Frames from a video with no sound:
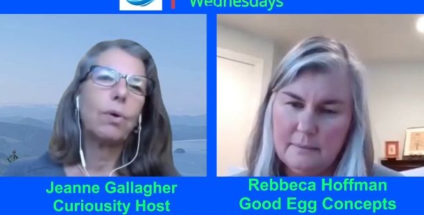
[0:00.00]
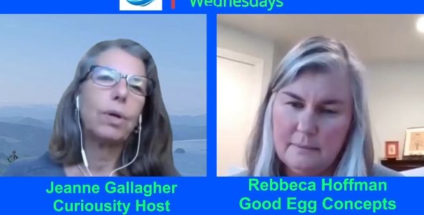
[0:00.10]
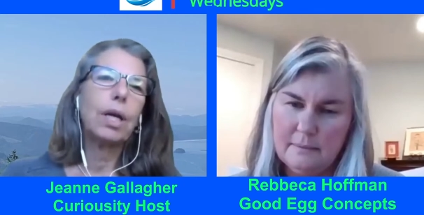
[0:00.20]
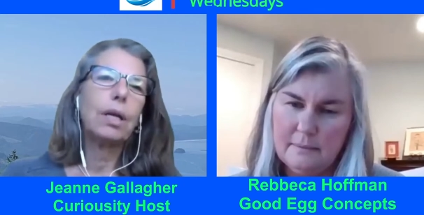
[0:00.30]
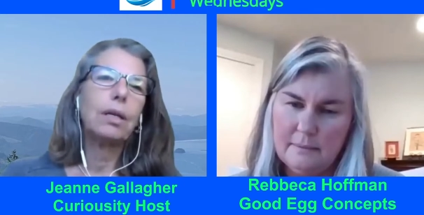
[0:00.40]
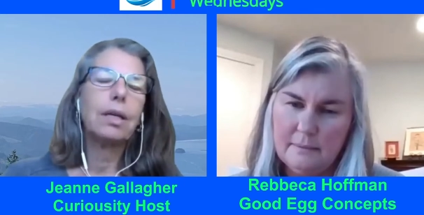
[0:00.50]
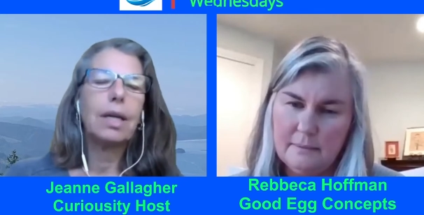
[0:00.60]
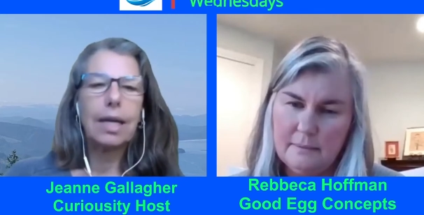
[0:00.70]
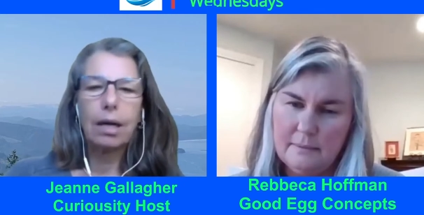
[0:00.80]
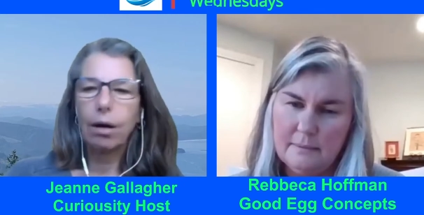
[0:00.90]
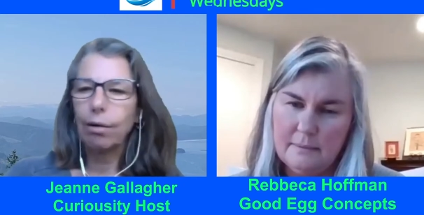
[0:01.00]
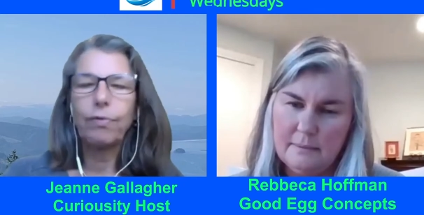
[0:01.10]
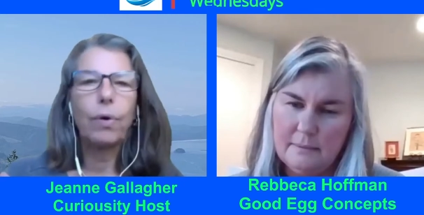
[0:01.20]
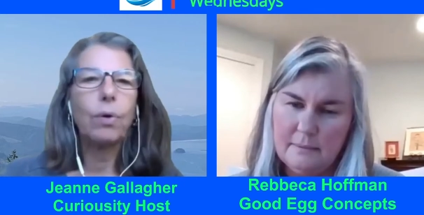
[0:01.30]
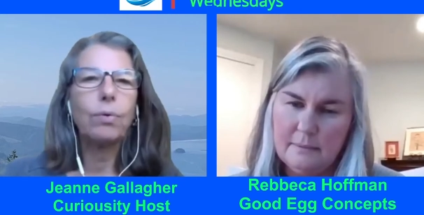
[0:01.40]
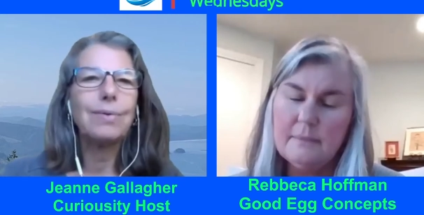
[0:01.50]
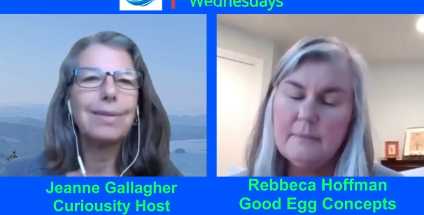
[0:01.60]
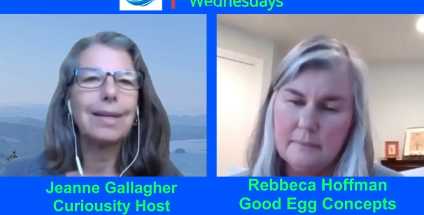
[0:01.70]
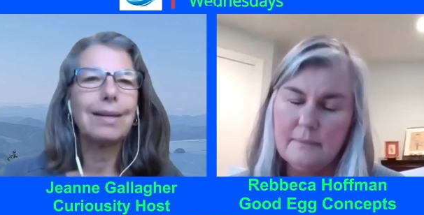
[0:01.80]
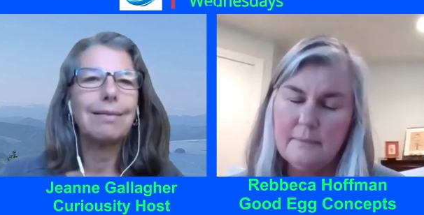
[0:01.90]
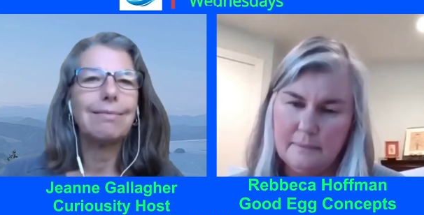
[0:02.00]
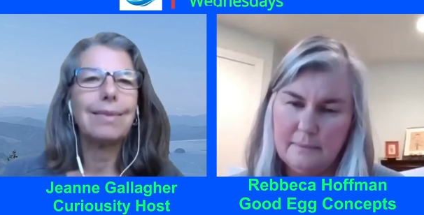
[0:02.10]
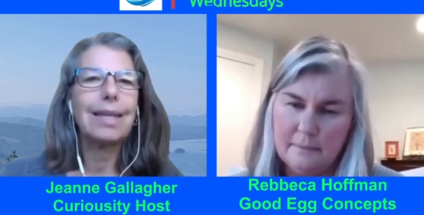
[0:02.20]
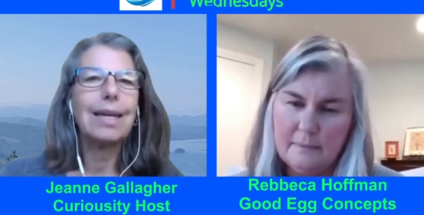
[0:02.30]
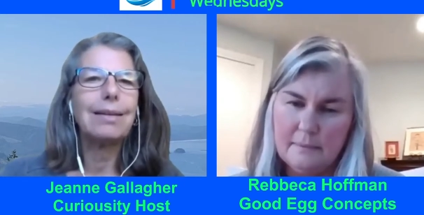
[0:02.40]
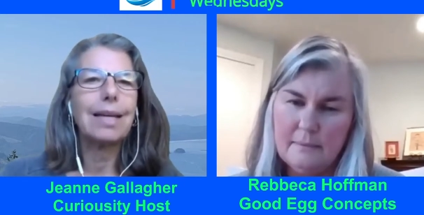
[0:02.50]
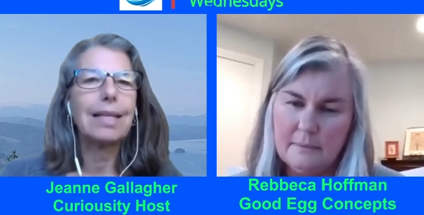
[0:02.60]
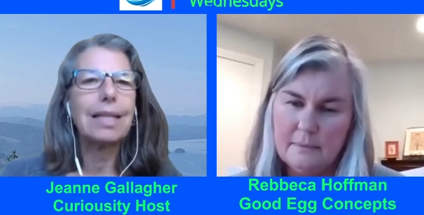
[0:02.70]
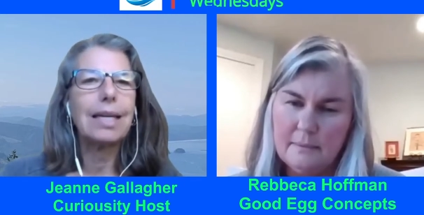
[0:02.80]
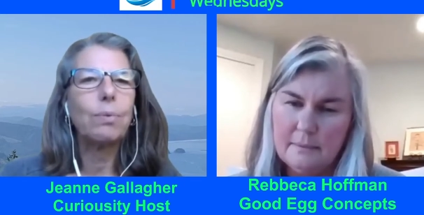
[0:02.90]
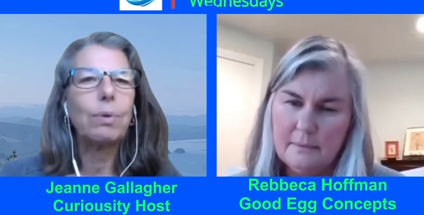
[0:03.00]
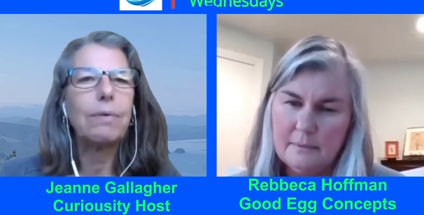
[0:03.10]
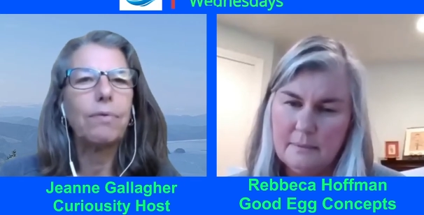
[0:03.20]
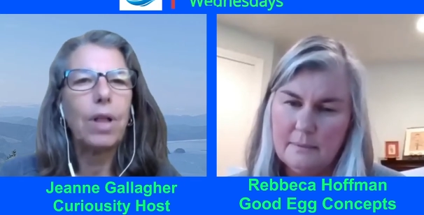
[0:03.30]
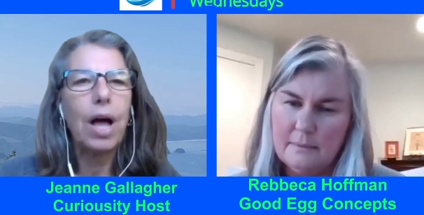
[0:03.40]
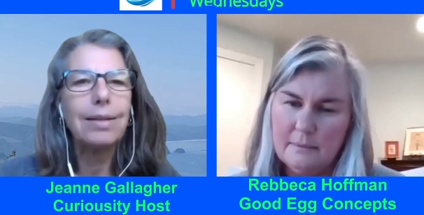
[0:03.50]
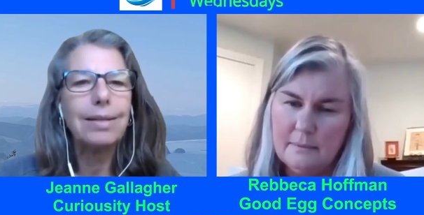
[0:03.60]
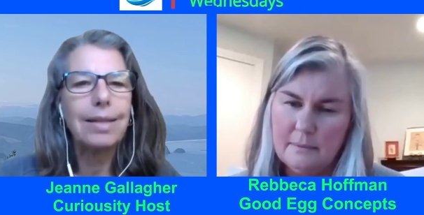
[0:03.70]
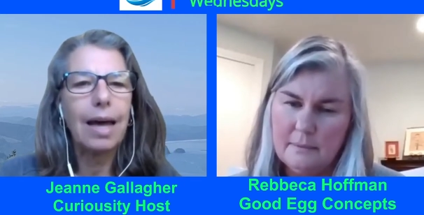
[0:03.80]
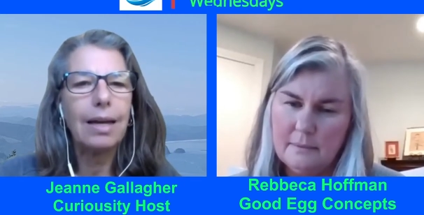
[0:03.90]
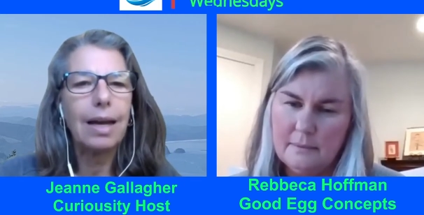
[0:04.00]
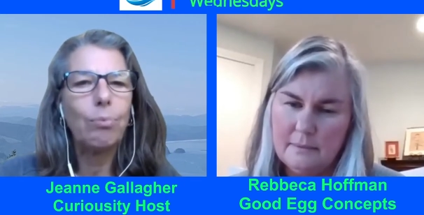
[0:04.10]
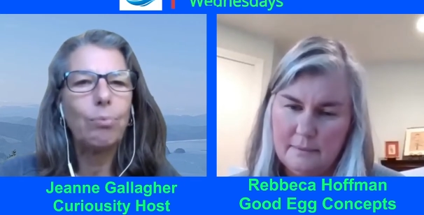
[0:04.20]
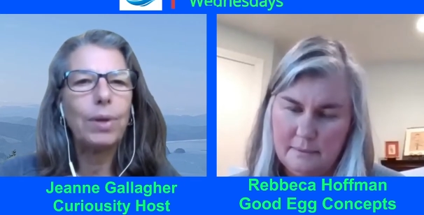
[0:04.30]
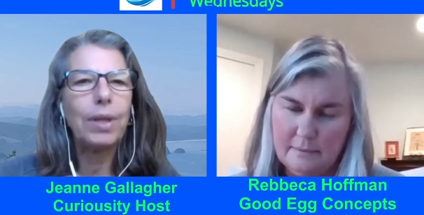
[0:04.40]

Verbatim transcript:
Speaker 1: has grown and and our phones and things, I think we've lost that